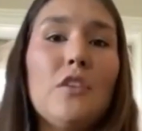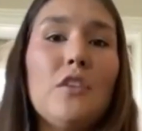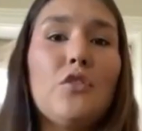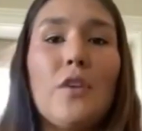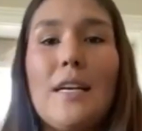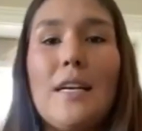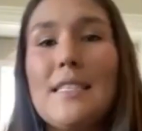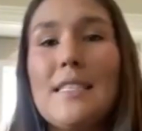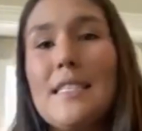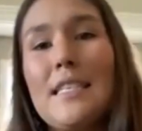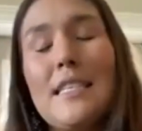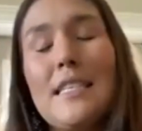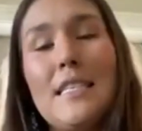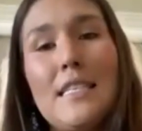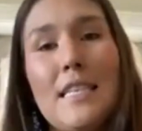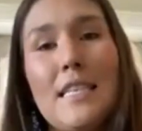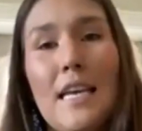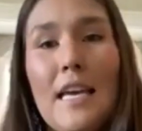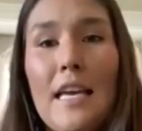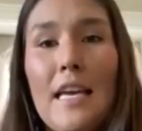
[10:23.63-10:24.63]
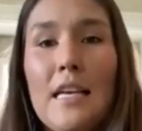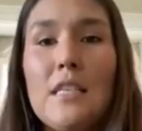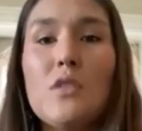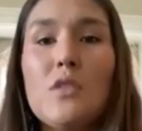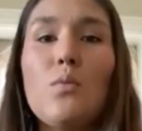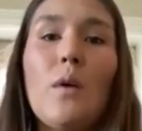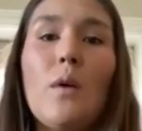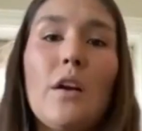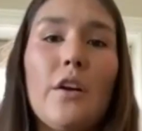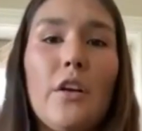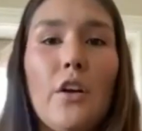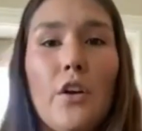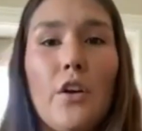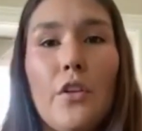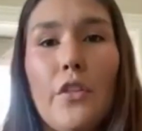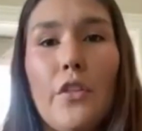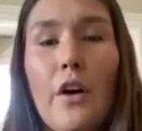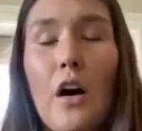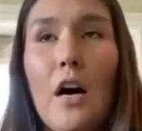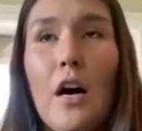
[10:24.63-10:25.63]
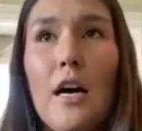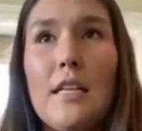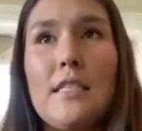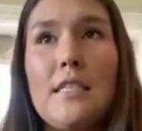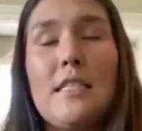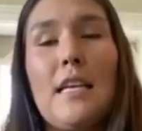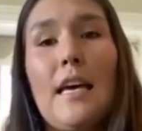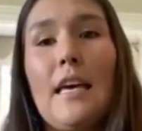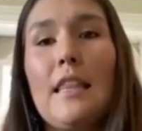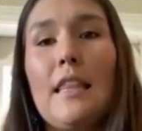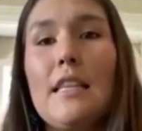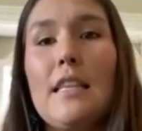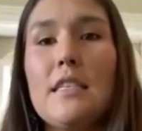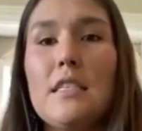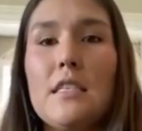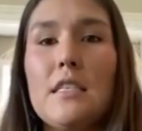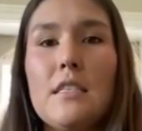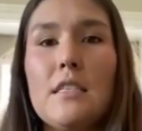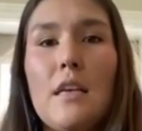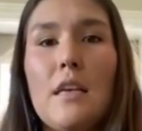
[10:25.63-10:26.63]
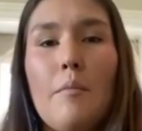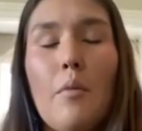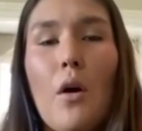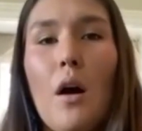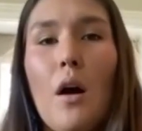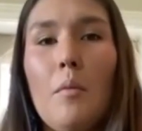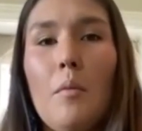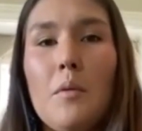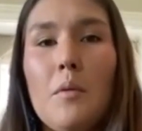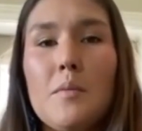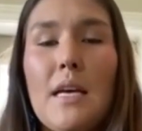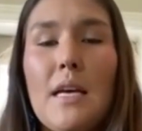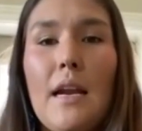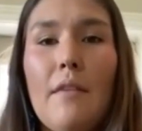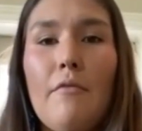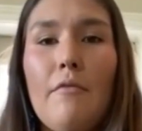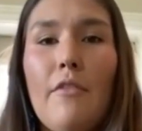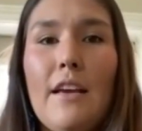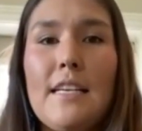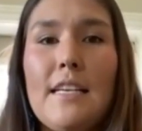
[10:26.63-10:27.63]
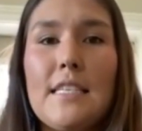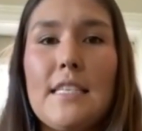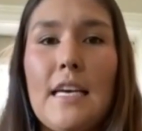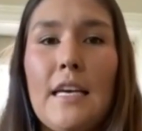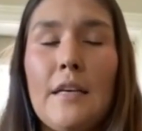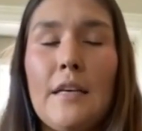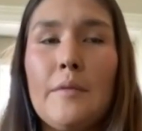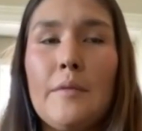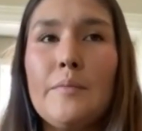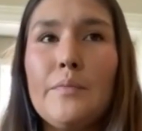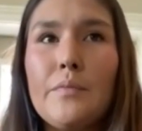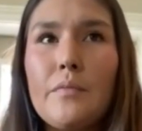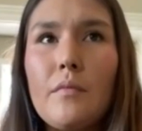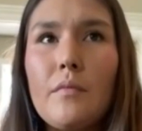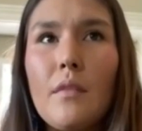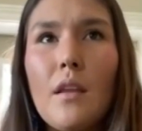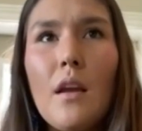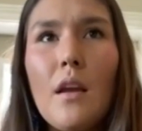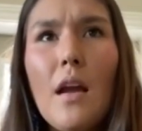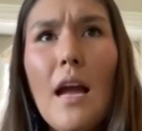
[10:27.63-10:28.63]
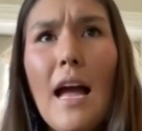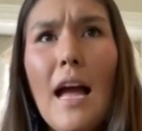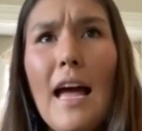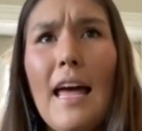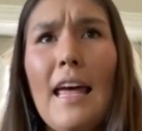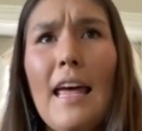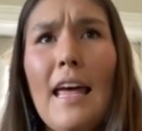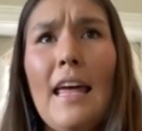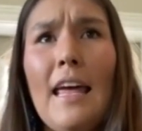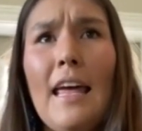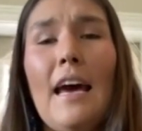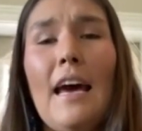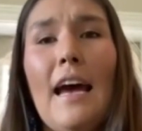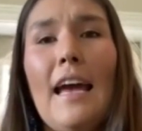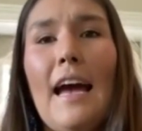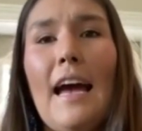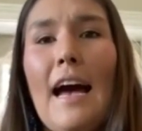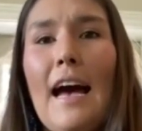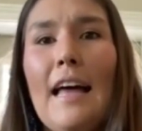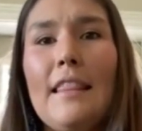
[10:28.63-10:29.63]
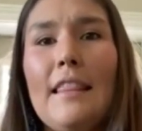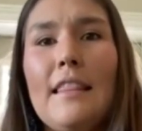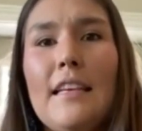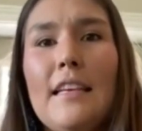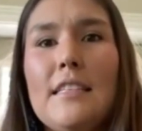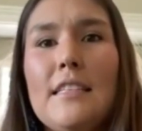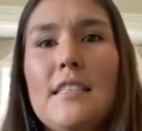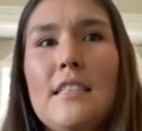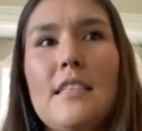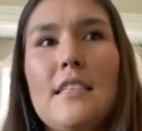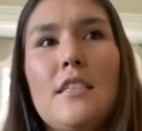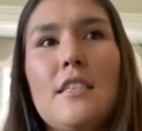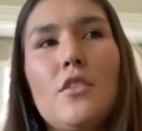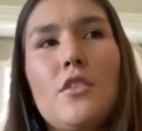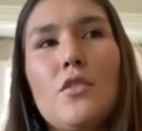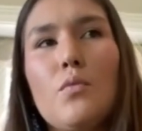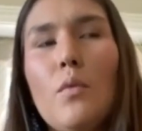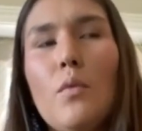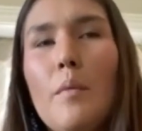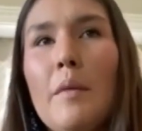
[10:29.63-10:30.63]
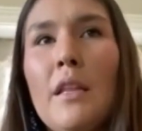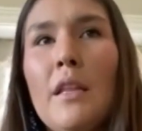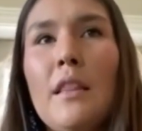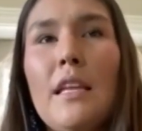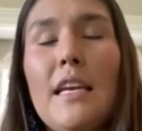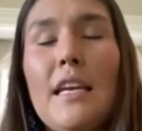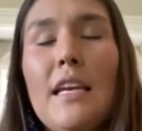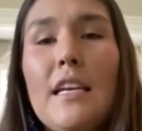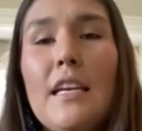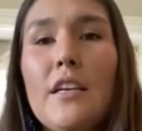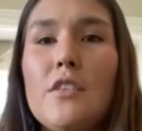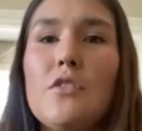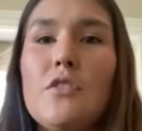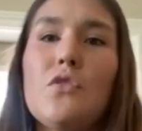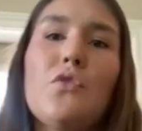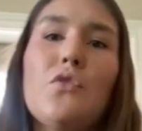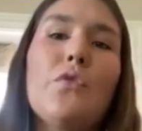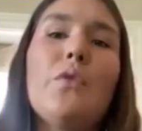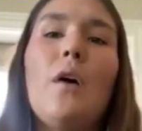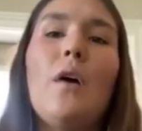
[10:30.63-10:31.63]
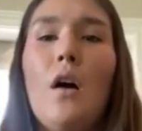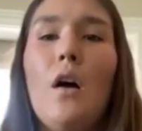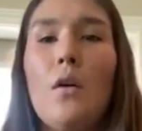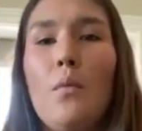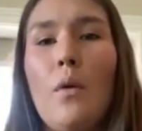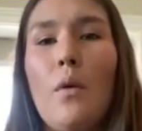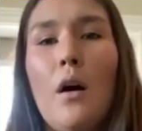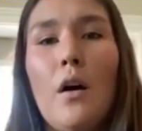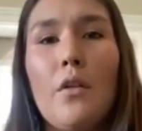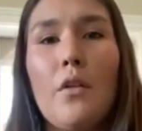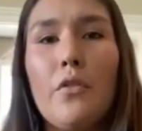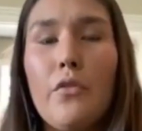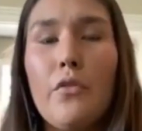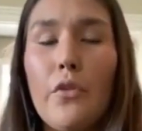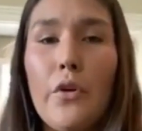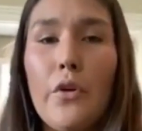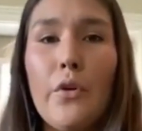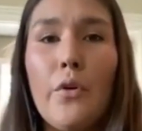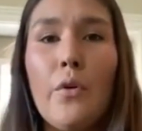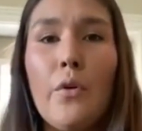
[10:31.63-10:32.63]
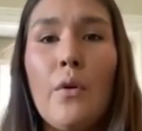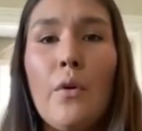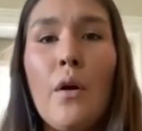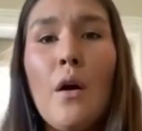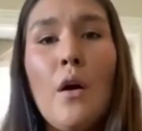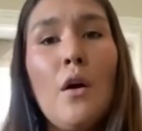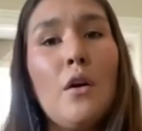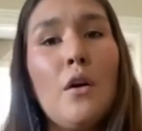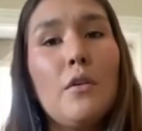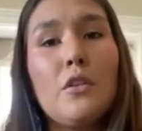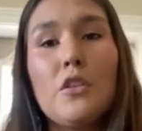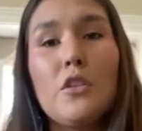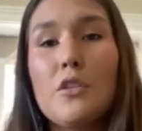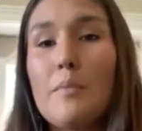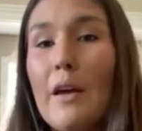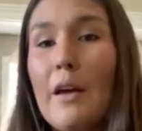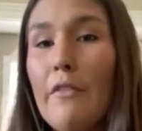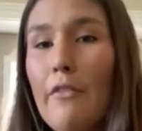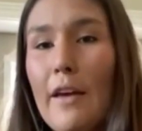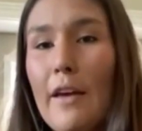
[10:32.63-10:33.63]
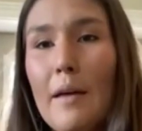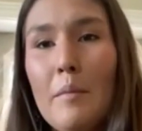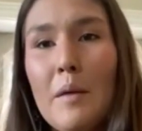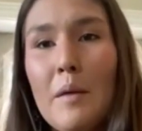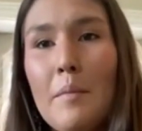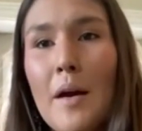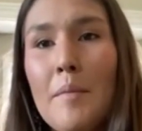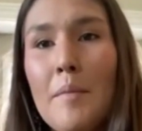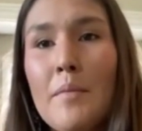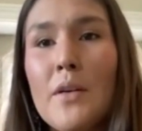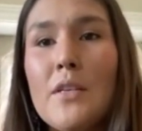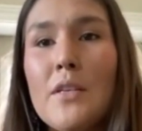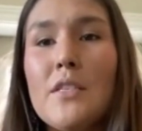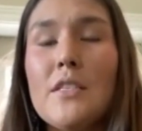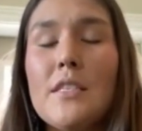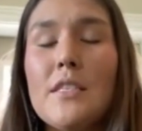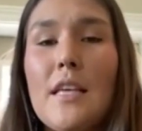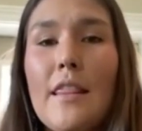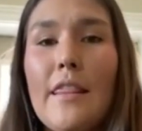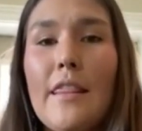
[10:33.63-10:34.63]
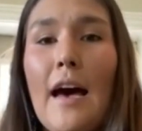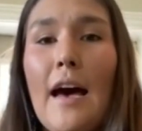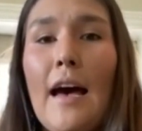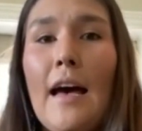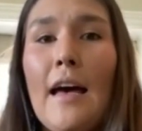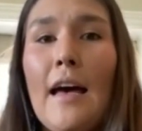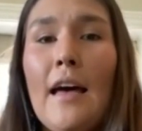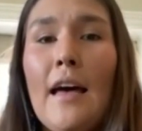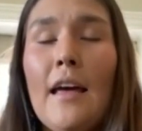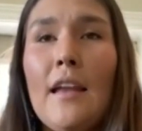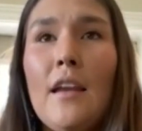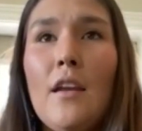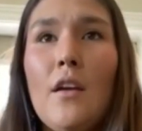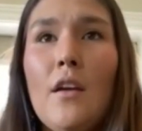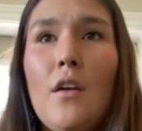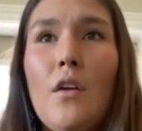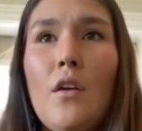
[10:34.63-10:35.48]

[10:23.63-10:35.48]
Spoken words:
address these things? What are your thoughts? Like, this is some problems that I'm facing. And I had these Indigenous women leaders through ONWA, through just my family members that